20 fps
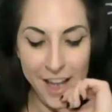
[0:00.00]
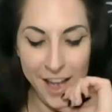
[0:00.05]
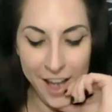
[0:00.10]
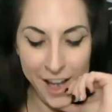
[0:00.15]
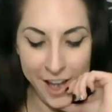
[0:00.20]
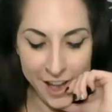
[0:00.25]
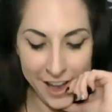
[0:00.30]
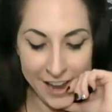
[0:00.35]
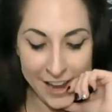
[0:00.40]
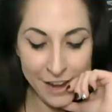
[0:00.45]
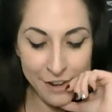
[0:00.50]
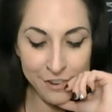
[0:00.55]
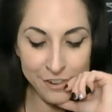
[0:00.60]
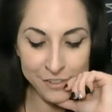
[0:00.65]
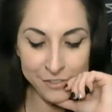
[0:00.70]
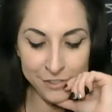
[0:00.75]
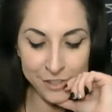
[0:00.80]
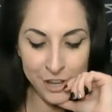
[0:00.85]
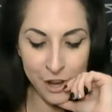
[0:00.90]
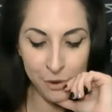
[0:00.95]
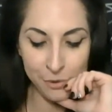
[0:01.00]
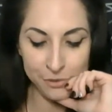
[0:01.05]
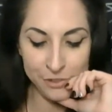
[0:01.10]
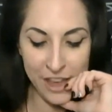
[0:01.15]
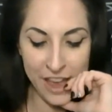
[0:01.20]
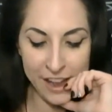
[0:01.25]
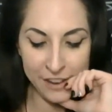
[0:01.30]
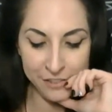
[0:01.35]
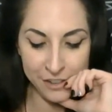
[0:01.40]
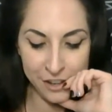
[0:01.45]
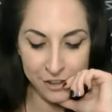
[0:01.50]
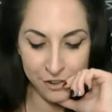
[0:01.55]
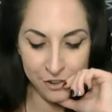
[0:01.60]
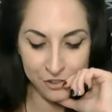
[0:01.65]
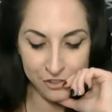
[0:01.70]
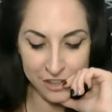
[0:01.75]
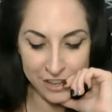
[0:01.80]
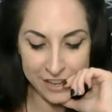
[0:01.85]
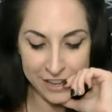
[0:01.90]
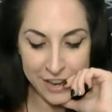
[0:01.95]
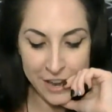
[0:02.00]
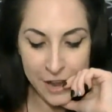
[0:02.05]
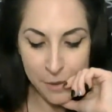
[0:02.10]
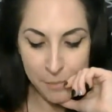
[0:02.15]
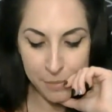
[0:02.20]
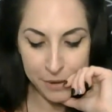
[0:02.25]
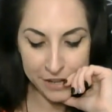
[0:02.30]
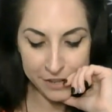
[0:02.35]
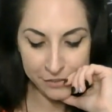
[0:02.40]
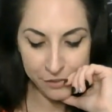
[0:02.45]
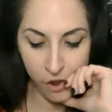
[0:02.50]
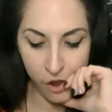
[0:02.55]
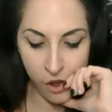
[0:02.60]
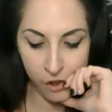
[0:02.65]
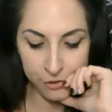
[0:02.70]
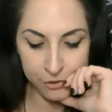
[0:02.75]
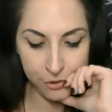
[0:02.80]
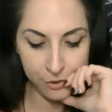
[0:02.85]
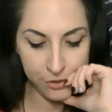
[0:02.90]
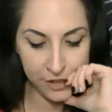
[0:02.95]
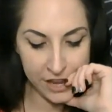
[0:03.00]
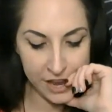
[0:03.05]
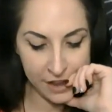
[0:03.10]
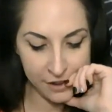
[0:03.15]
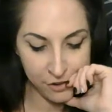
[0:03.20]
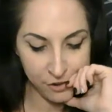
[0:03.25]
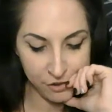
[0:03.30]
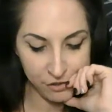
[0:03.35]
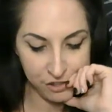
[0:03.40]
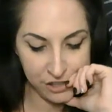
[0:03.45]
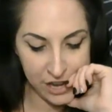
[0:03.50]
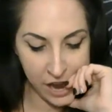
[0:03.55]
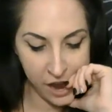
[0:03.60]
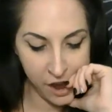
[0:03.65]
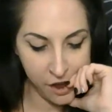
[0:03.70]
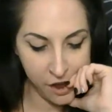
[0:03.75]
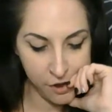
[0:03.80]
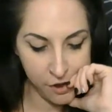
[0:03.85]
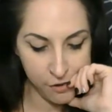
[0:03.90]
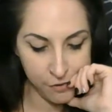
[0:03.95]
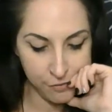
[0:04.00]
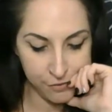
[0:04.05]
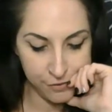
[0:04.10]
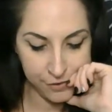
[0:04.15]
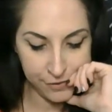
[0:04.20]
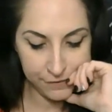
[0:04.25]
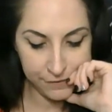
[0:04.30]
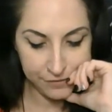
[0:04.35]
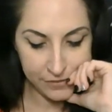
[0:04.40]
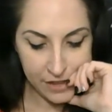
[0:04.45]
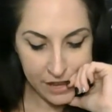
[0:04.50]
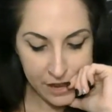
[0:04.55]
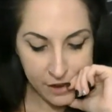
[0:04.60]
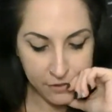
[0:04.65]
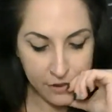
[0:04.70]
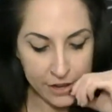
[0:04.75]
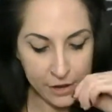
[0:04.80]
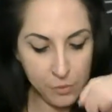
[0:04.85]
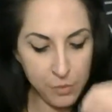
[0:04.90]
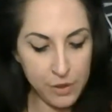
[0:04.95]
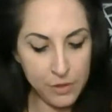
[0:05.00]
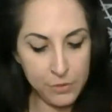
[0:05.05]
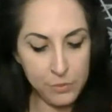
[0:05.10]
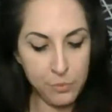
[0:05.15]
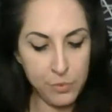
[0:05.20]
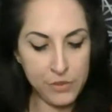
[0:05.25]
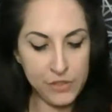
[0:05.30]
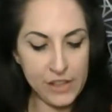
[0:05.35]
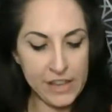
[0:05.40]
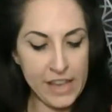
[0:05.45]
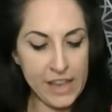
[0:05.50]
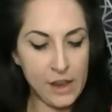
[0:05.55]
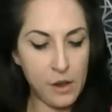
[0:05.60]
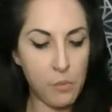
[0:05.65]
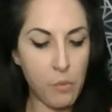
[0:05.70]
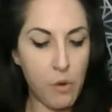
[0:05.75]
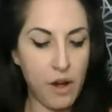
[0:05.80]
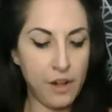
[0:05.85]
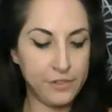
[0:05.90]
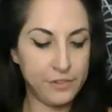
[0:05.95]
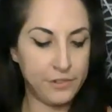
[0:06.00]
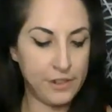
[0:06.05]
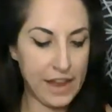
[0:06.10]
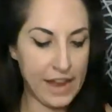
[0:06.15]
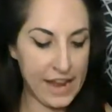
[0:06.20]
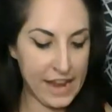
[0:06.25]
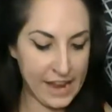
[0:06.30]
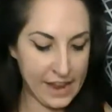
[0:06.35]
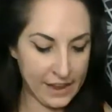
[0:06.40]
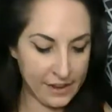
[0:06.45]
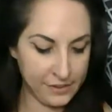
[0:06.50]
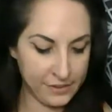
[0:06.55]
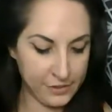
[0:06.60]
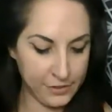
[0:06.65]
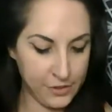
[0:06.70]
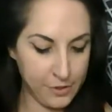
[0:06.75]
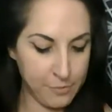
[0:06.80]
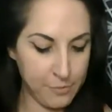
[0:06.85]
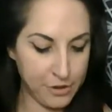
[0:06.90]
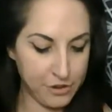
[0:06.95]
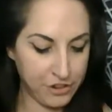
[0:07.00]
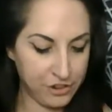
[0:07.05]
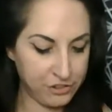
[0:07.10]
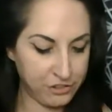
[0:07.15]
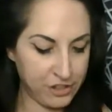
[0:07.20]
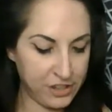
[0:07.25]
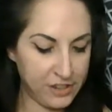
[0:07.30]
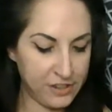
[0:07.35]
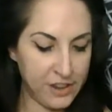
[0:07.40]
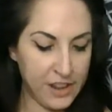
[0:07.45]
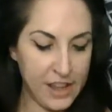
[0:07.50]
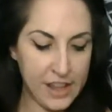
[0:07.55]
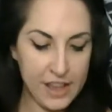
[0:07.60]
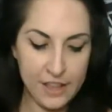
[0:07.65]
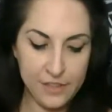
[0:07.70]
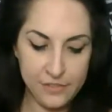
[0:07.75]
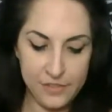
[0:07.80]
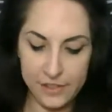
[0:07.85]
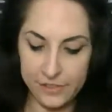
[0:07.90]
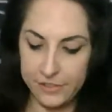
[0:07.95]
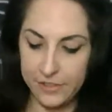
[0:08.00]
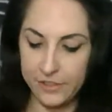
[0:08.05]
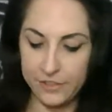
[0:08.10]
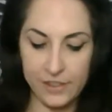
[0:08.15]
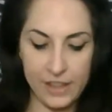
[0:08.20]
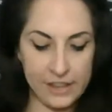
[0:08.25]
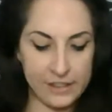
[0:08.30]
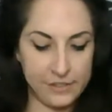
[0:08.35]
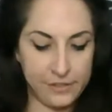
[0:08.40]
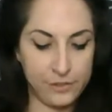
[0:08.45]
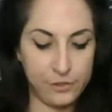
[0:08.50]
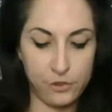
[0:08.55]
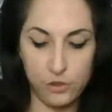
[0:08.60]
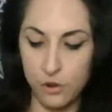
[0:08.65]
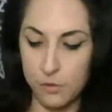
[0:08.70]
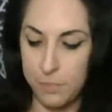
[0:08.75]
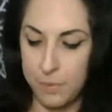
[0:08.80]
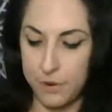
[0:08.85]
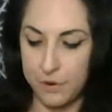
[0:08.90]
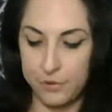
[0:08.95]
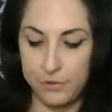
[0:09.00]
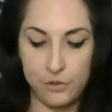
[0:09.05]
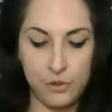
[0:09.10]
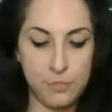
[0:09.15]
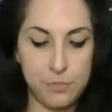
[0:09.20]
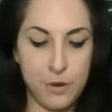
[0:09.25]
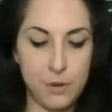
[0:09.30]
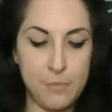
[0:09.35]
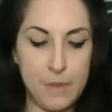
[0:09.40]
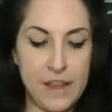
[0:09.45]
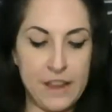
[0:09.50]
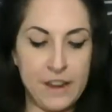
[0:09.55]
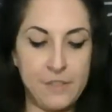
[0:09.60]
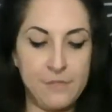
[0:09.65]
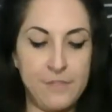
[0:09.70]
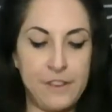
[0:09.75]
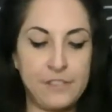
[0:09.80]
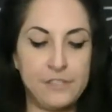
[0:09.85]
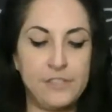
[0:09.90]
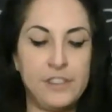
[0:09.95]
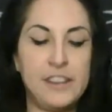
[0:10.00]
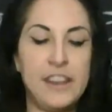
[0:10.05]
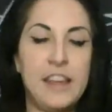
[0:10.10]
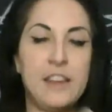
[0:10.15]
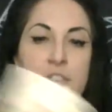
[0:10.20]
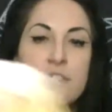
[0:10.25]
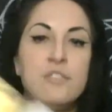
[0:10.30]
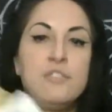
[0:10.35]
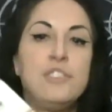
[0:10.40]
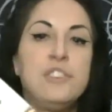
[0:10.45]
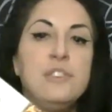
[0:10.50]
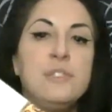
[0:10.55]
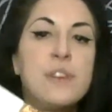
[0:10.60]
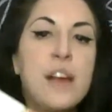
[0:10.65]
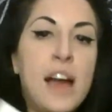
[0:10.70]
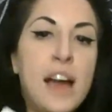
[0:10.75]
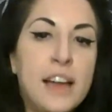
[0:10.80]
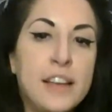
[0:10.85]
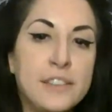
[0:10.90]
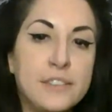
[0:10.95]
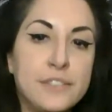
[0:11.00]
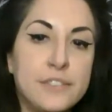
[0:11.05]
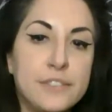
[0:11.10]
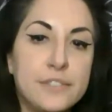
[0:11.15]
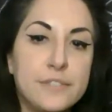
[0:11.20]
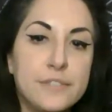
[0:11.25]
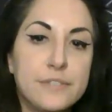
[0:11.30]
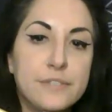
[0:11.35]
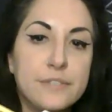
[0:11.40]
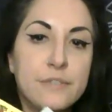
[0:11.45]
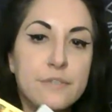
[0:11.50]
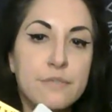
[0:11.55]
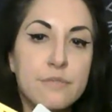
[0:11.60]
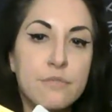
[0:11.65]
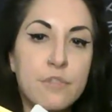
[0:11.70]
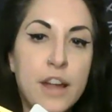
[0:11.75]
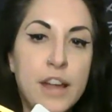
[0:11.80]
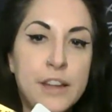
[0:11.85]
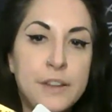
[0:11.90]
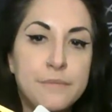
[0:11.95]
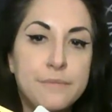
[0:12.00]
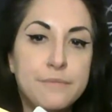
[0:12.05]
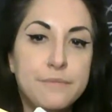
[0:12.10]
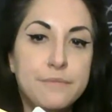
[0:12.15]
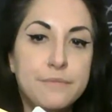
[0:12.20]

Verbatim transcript: Uh, Aries, Leo, Sag energy. But it's also the energy of, like with, with the King of Wands and the Magician, this is like super, super manifesting energy, you guys, right?